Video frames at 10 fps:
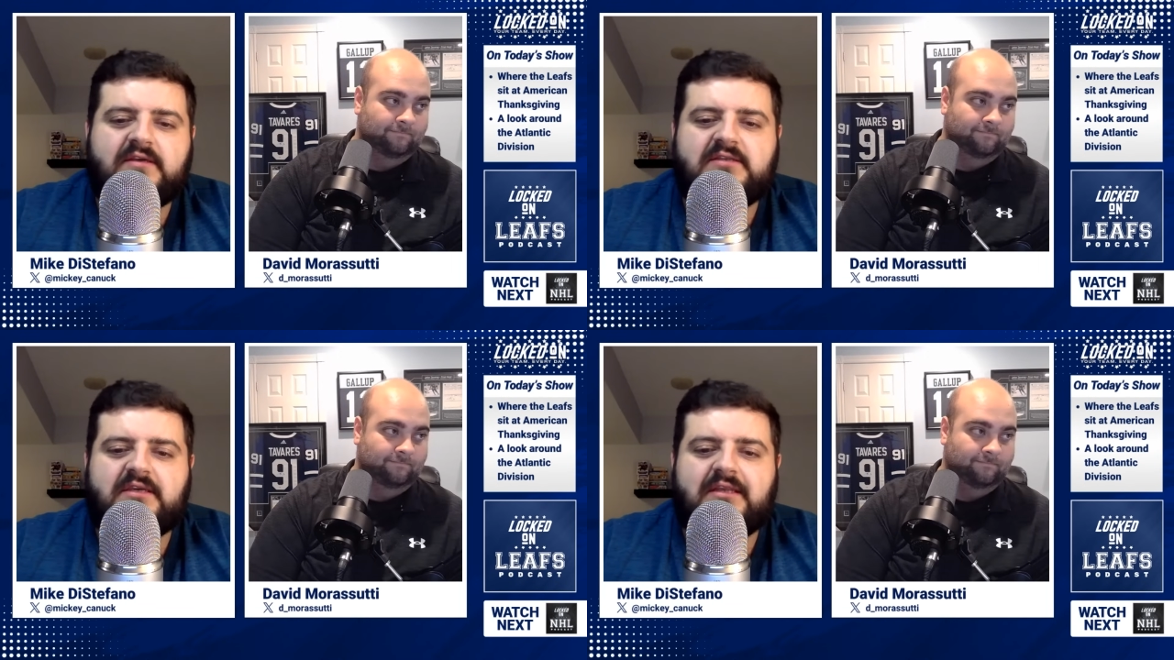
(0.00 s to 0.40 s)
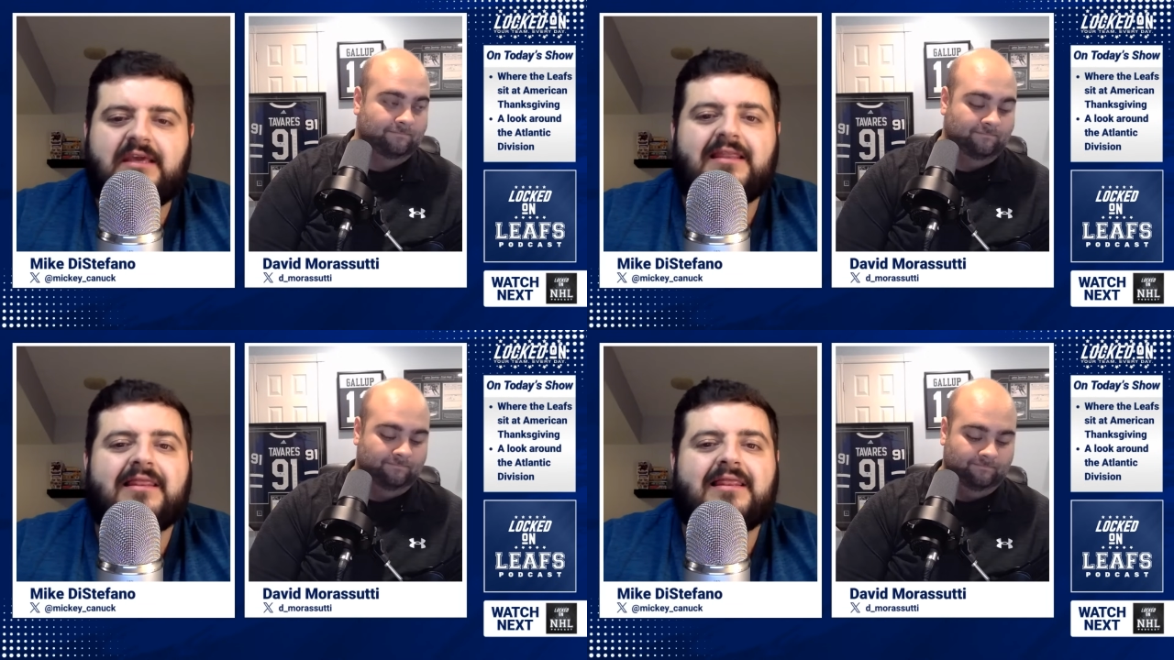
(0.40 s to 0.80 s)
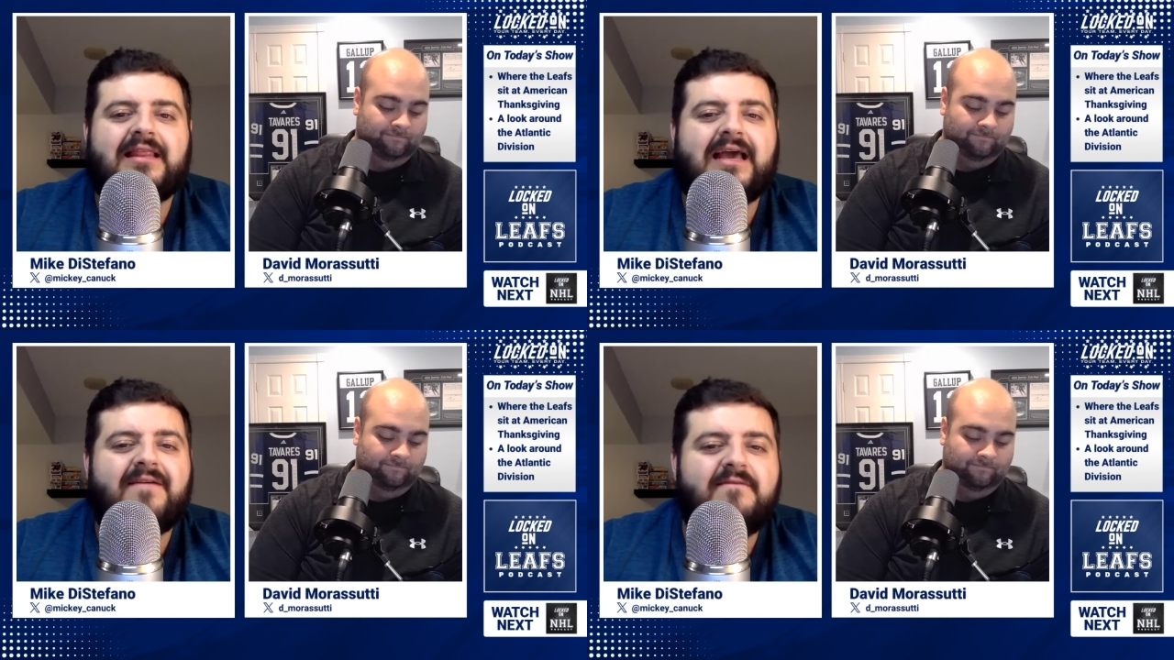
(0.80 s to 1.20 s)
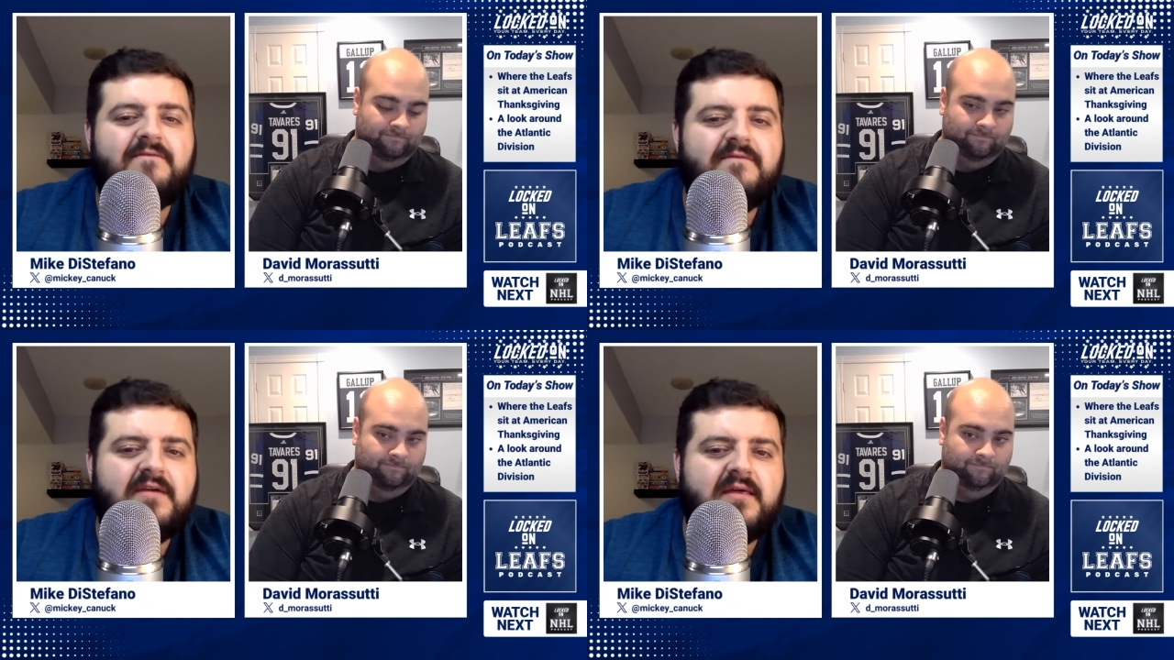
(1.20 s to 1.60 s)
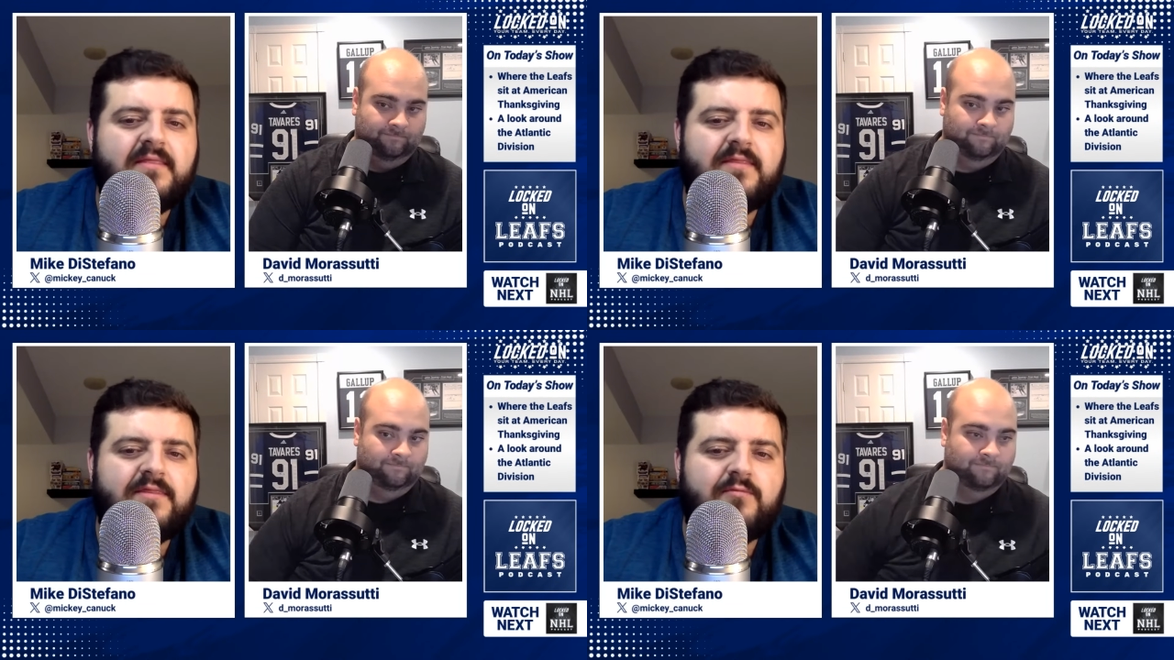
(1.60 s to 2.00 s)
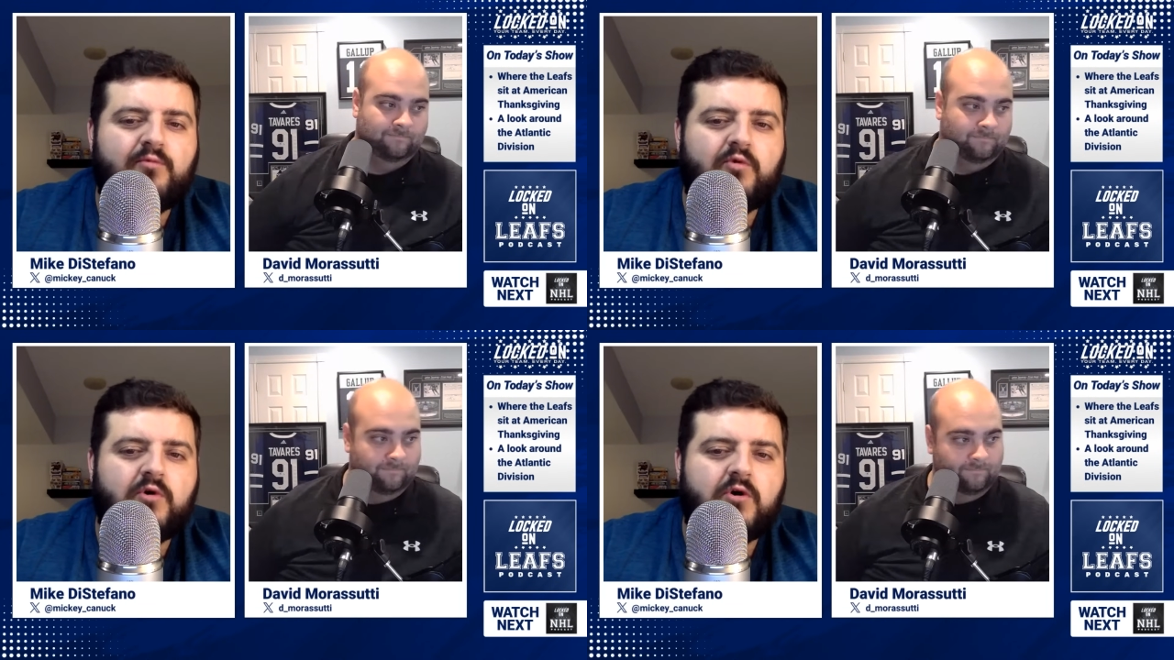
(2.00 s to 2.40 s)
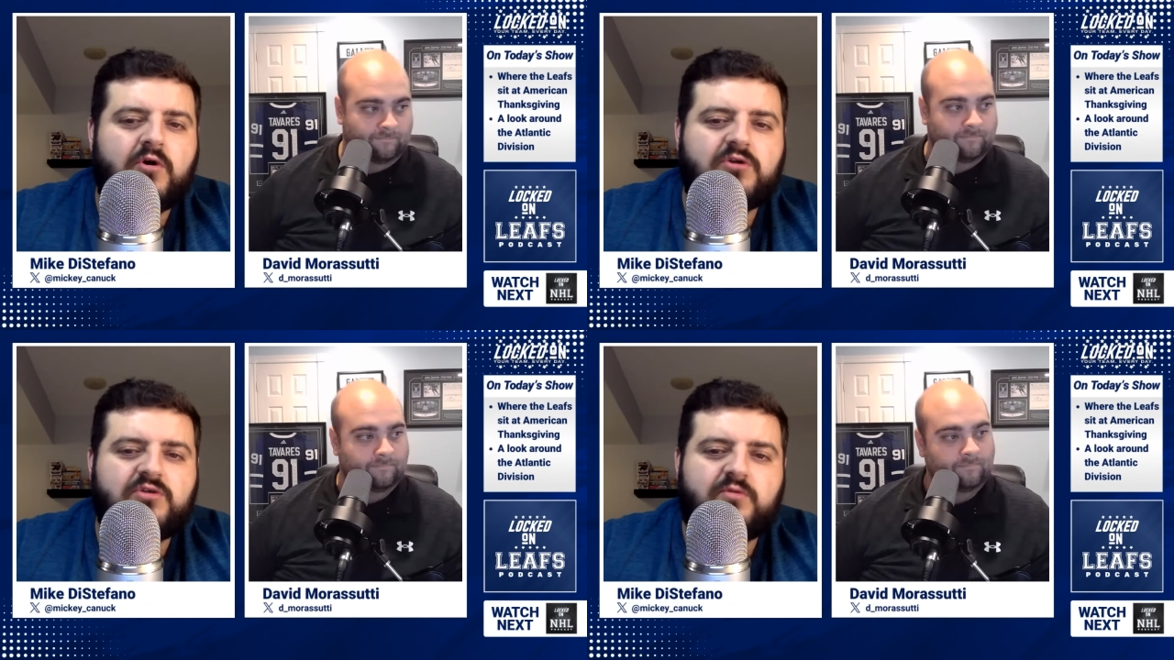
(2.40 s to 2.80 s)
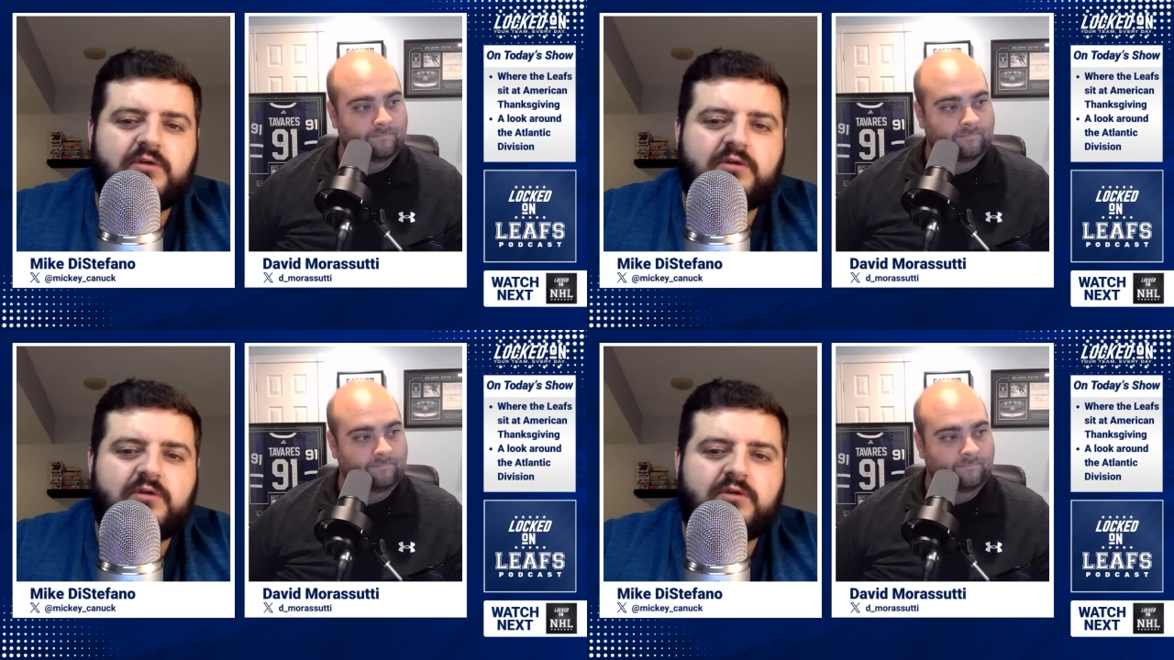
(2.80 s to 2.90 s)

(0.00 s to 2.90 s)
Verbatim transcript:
Speaker 1: they sit 11th worst,